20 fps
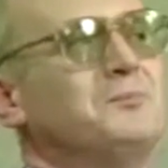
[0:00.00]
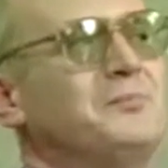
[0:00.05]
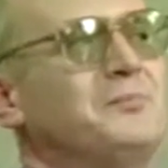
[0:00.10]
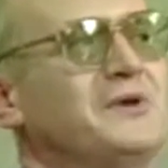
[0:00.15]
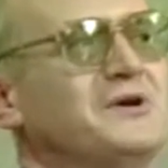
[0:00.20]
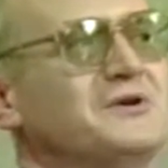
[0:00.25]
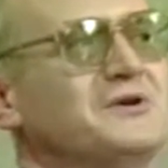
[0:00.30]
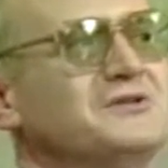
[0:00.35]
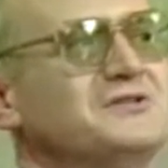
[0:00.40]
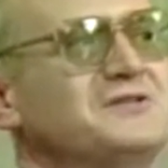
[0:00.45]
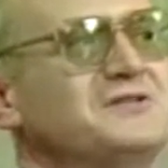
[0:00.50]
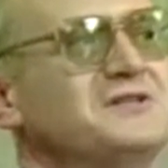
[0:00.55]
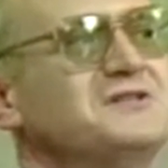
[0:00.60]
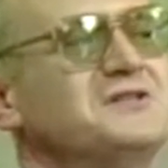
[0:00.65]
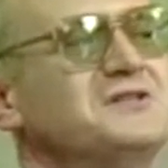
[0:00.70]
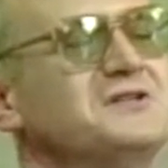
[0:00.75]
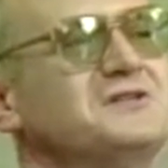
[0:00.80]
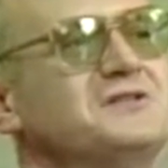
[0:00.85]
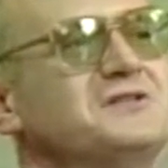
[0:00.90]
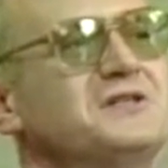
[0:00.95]
Because
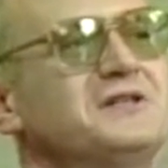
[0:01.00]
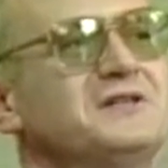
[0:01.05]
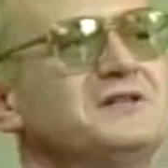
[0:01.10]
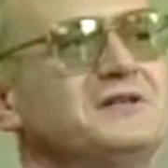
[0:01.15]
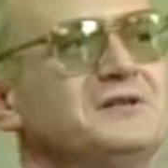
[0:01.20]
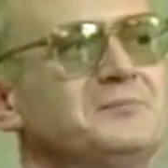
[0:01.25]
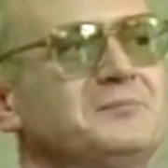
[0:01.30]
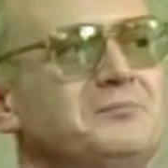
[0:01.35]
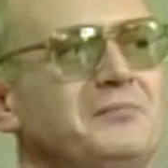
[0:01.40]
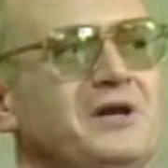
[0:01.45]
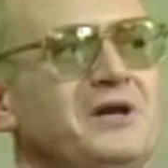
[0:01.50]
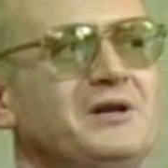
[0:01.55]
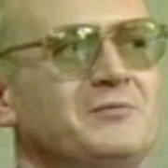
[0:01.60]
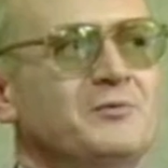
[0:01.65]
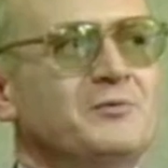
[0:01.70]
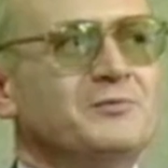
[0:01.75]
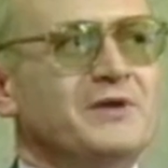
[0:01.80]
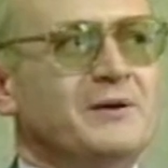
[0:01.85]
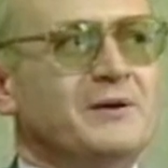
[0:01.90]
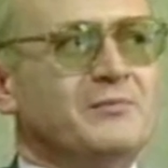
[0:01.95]
this is the
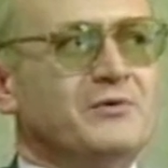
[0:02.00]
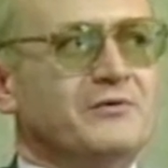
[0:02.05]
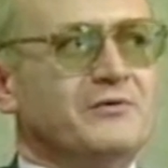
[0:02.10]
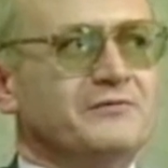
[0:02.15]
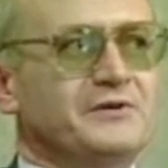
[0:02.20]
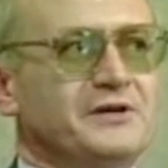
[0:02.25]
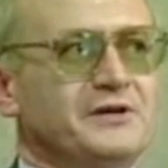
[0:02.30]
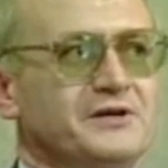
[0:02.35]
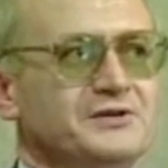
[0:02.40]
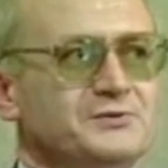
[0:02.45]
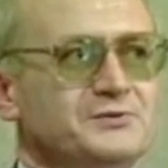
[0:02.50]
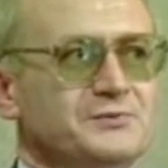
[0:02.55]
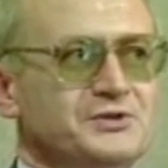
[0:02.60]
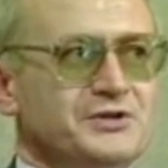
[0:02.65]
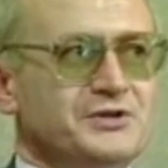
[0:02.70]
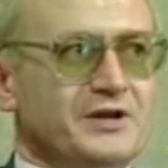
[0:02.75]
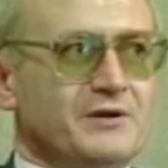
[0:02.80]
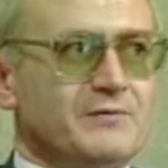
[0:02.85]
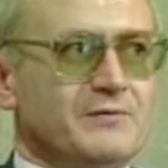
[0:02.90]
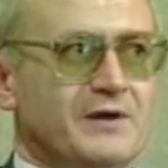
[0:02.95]
minimum number of years
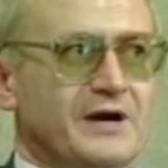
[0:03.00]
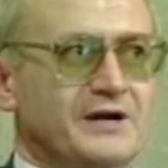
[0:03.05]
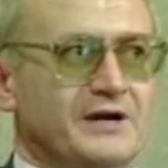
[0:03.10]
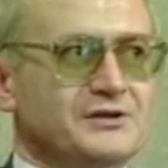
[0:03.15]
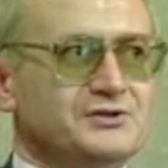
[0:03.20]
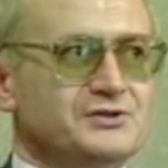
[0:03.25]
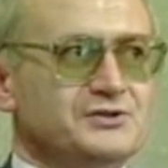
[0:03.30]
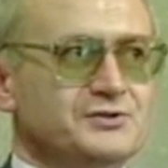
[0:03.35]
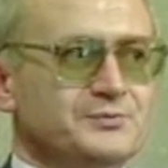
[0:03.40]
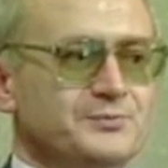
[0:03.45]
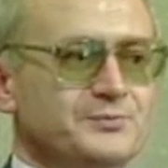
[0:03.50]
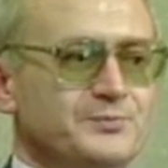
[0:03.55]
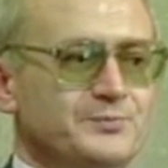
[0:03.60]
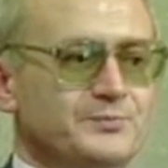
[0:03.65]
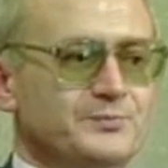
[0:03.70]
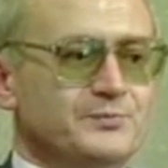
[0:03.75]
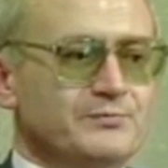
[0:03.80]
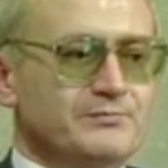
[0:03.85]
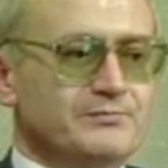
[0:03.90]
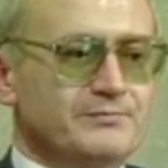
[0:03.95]
which requires to
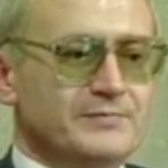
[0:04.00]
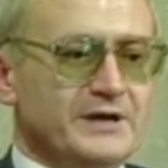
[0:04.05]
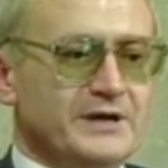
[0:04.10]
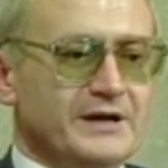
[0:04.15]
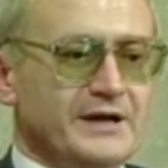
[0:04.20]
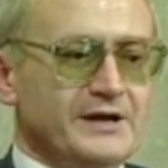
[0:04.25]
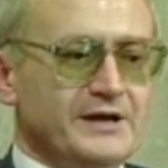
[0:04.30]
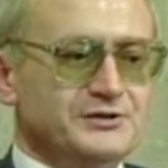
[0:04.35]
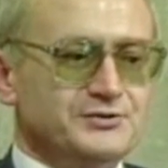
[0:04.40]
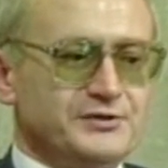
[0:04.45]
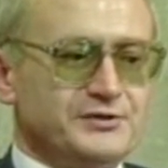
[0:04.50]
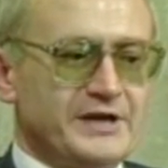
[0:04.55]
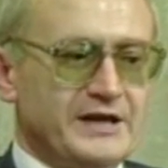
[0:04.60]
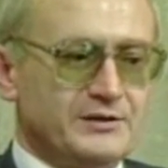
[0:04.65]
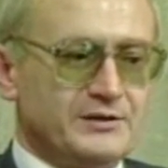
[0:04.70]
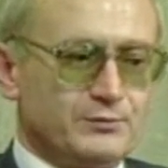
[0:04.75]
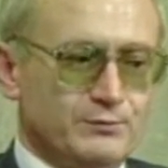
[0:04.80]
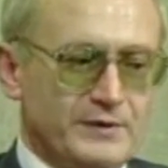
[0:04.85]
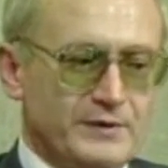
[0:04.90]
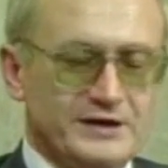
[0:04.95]

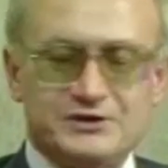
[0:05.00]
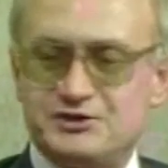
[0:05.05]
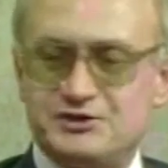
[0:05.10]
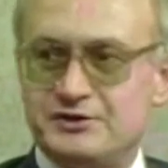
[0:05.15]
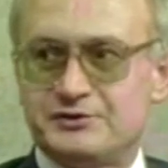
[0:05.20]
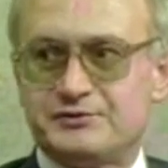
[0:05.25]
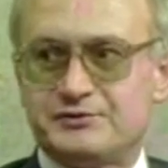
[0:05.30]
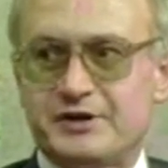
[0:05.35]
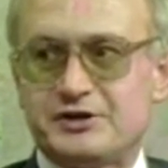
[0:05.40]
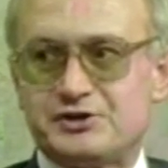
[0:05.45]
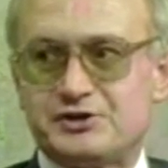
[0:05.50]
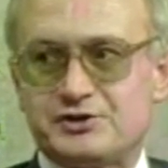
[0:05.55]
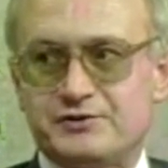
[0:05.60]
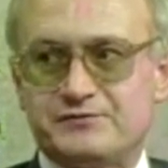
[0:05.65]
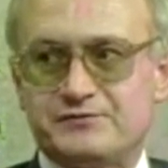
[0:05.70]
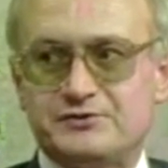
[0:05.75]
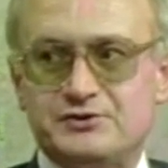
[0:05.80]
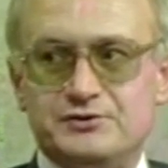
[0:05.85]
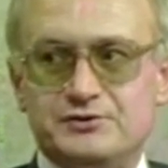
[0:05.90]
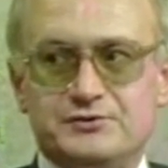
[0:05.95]
educate one generation
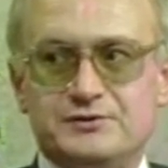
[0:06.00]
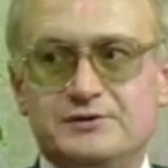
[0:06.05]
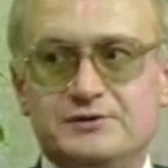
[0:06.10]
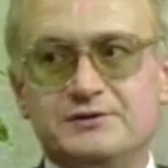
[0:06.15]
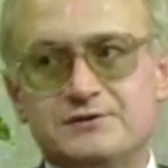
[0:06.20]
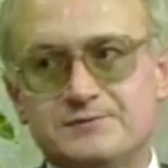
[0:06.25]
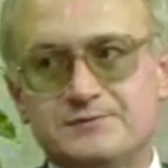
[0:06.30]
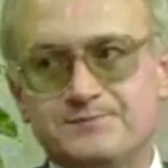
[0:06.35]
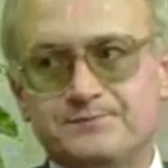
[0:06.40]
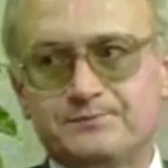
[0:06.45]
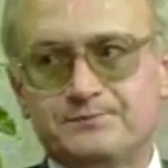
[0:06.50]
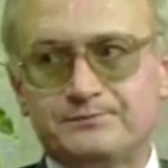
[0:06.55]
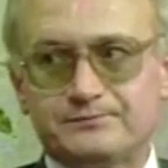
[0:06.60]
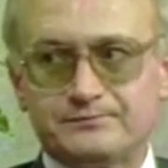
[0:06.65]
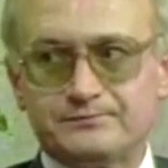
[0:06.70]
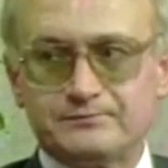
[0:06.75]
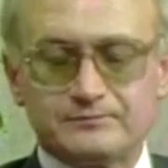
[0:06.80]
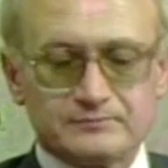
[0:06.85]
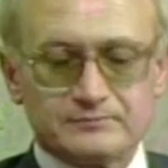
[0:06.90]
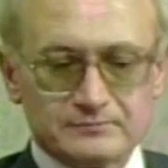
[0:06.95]
of students
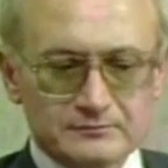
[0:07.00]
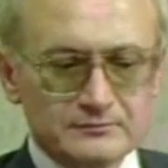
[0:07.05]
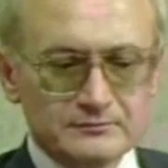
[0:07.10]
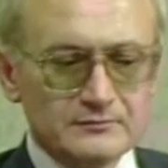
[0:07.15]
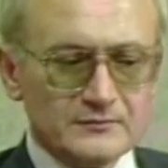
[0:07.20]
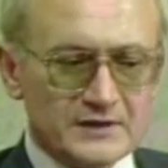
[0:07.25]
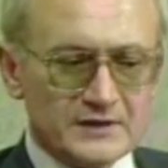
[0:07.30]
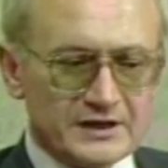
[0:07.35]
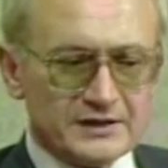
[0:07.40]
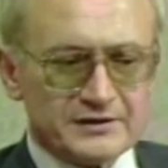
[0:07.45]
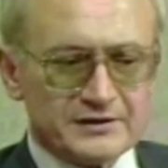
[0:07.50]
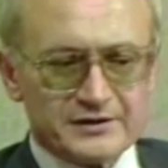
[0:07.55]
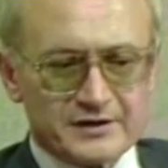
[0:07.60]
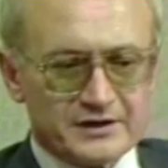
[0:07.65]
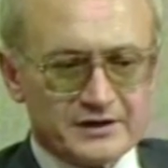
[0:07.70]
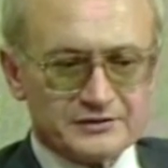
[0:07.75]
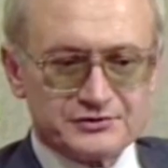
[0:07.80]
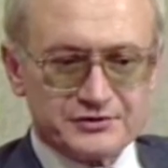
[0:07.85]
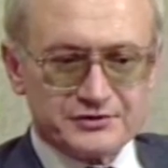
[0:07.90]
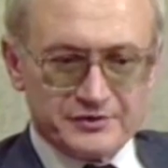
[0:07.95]
in the
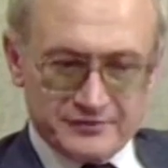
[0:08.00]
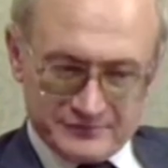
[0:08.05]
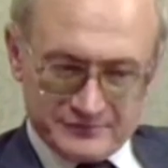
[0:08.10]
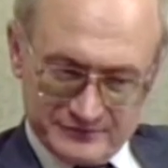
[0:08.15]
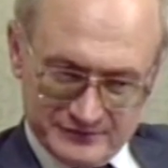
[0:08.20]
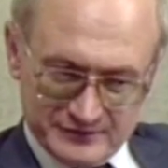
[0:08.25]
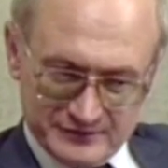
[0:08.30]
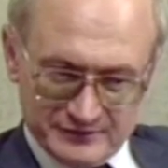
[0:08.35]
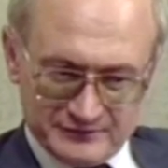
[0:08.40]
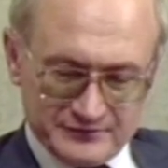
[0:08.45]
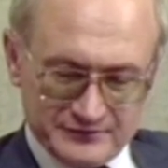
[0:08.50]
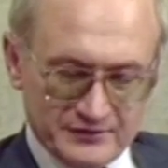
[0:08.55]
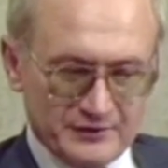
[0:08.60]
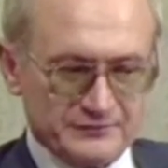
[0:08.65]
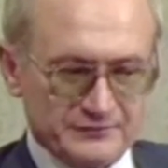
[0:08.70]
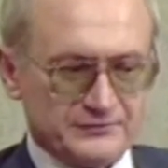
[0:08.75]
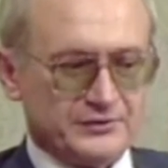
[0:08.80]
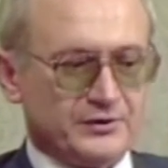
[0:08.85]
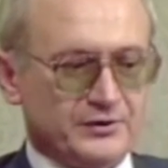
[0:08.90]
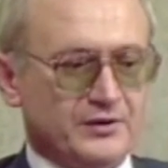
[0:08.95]
country
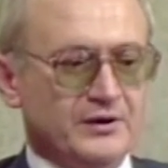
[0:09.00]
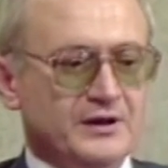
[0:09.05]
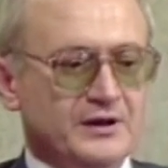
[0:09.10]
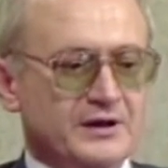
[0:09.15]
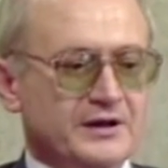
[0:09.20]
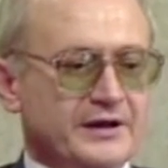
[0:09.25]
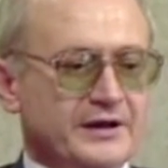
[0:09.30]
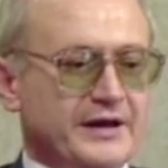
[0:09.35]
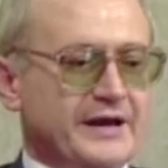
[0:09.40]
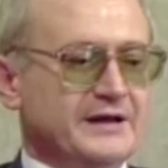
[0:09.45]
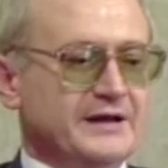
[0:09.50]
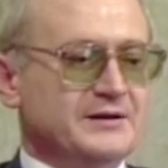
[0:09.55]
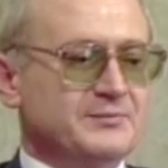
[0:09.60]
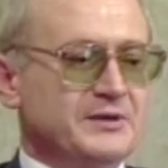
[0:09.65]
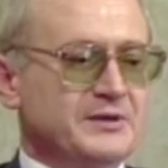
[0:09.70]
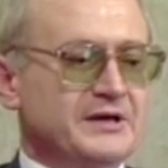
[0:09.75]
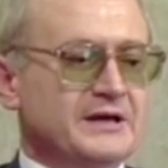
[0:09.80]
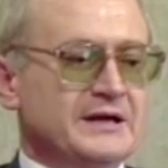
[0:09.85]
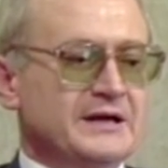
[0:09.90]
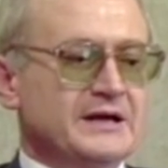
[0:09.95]
of your
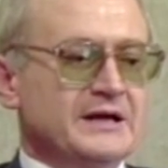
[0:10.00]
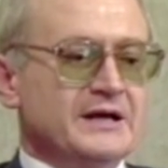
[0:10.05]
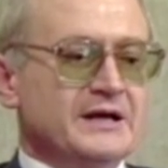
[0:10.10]
enemy,